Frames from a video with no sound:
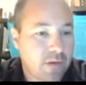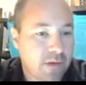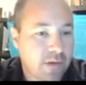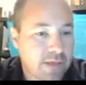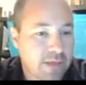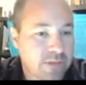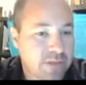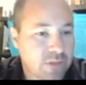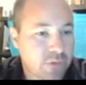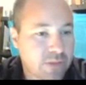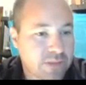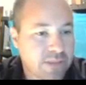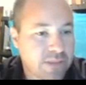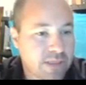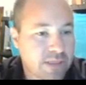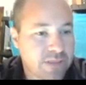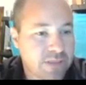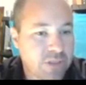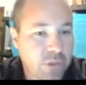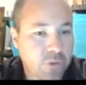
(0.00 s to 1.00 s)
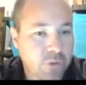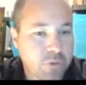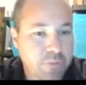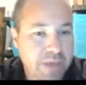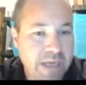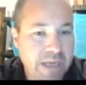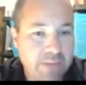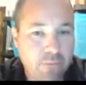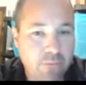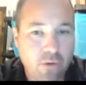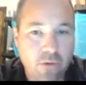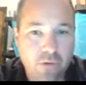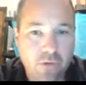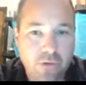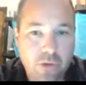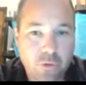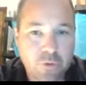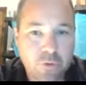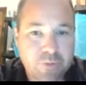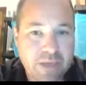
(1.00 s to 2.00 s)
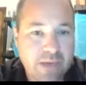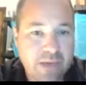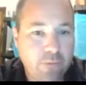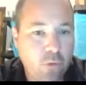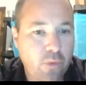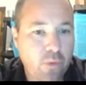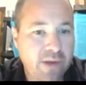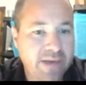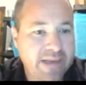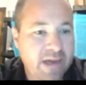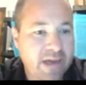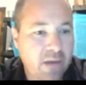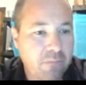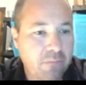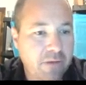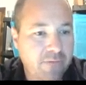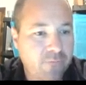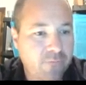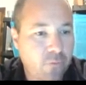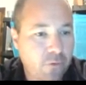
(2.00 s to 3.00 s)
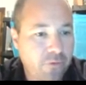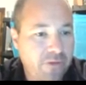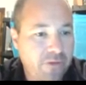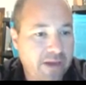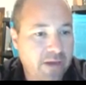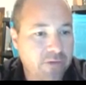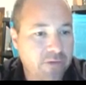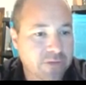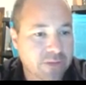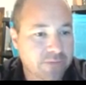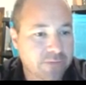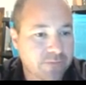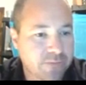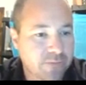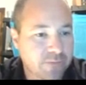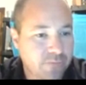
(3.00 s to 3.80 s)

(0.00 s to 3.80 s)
Okay, so it says notes payable. Notes payable went down by $4,000.